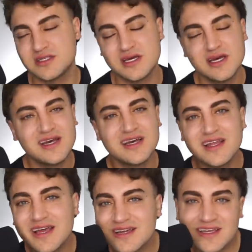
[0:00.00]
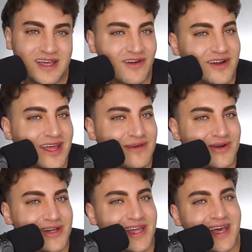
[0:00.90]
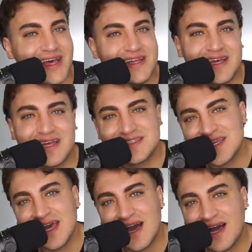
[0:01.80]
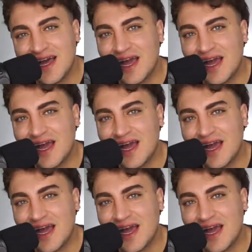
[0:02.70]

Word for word: to like get on camera again and say hi.